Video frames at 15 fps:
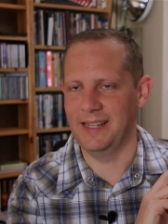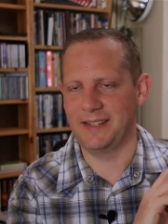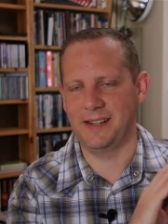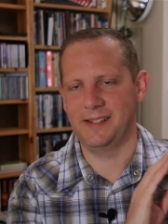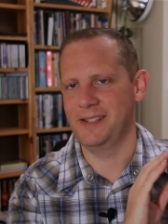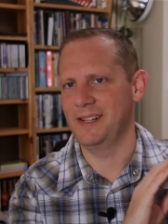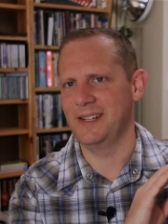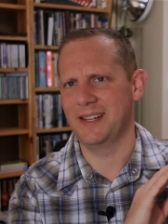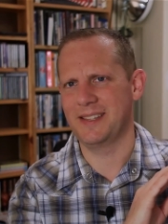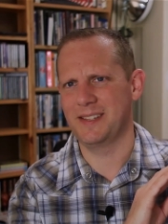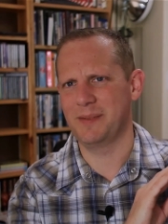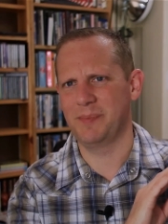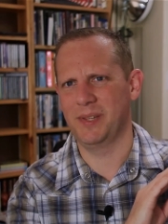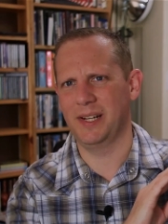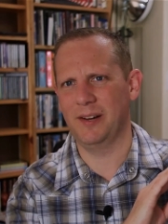as I said, not
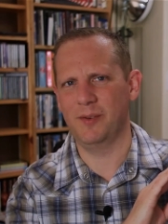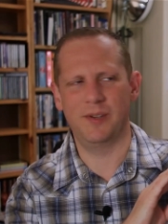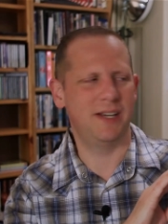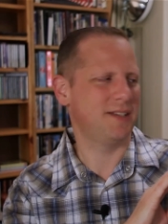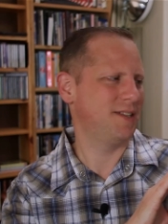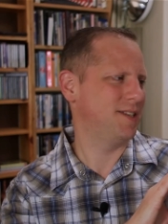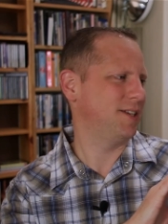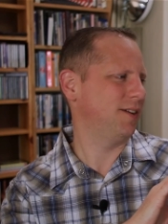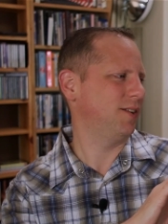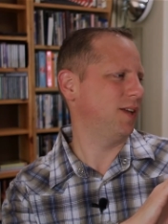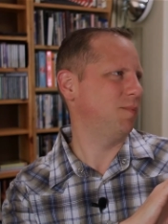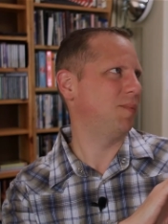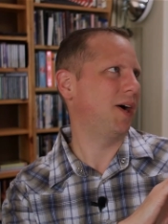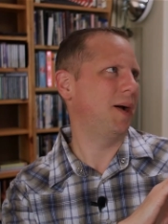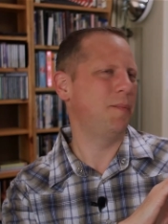something I would
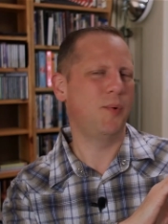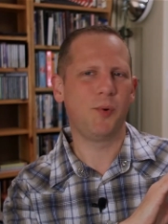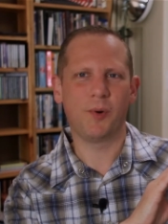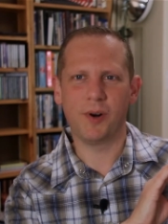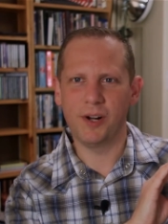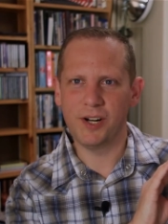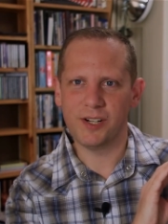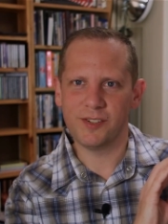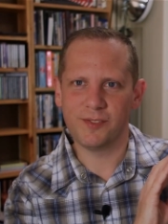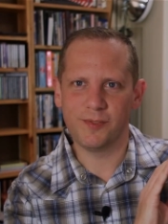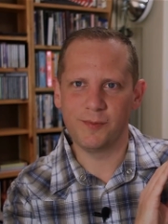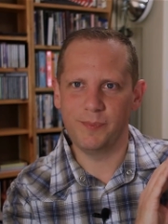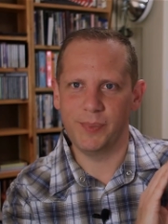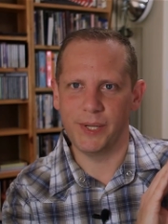necessarily buy more of,